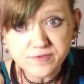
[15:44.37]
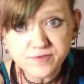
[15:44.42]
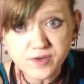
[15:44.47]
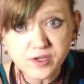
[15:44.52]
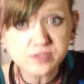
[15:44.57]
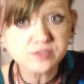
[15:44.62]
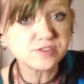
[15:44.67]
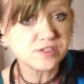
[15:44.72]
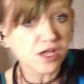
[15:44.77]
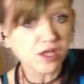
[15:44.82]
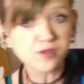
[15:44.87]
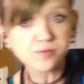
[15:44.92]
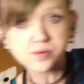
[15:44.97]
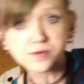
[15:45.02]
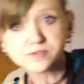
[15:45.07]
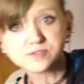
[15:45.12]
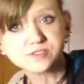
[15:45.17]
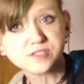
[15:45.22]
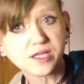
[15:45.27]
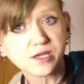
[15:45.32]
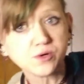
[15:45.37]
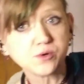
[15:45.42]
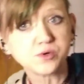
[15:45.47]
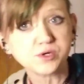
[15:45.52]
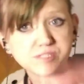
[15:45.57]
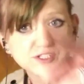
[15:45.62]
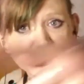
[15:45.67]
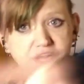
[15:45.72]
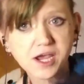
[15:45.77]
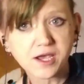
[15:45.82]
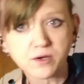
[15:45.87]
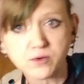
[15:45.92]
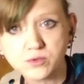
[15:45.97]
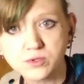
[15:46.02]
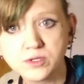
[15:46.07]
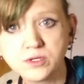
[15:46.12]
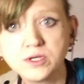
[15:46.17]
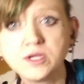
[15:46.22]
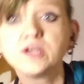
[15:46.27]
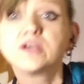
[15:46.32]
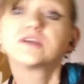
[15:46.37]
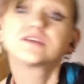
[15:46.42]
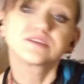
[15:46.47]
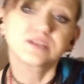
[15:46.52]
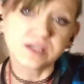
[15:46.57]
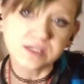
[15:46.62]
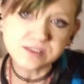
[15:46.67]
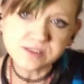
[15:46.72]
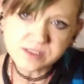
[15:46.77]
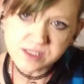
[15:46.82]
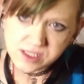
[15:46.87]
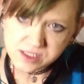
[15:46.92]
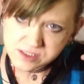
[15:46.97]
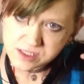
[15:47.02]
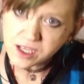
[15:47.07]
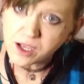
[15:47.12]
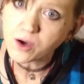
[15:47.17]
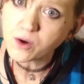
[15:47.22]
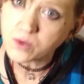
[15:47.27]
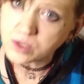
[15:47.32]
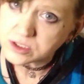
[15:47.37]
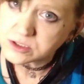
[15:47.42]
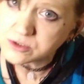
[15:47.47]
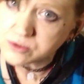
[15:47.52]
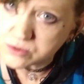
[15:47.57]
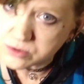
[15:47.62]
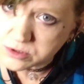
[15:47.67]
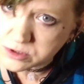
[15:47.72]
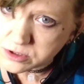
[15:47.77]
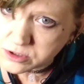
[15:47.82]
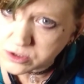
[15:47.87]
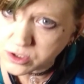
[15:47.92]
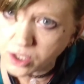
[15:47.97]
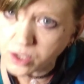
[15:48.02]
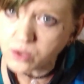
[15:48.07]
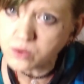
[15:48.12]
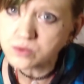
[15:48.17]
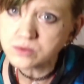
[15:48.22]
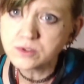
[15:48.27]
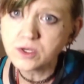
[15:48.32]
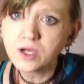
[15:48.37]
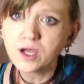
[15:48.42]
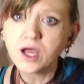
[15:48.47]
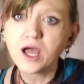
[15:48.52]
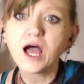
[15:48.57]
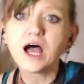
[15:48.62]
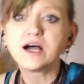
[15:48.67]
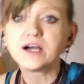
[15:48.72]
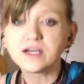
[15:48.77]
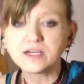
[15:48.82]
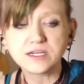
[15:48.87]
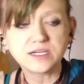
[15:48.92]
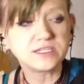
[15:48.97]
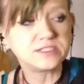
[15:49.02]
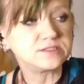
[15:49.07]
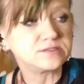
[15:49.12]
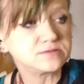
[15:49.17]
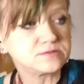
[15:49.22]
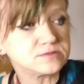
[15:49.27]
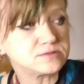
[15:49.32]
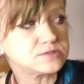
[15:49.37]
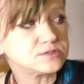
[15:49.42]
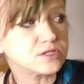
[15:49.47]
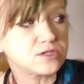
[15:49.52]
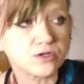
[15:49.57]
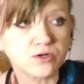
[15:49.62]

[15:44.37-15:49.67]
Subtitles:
The other person they going to jail. That's how it used to go. And you know,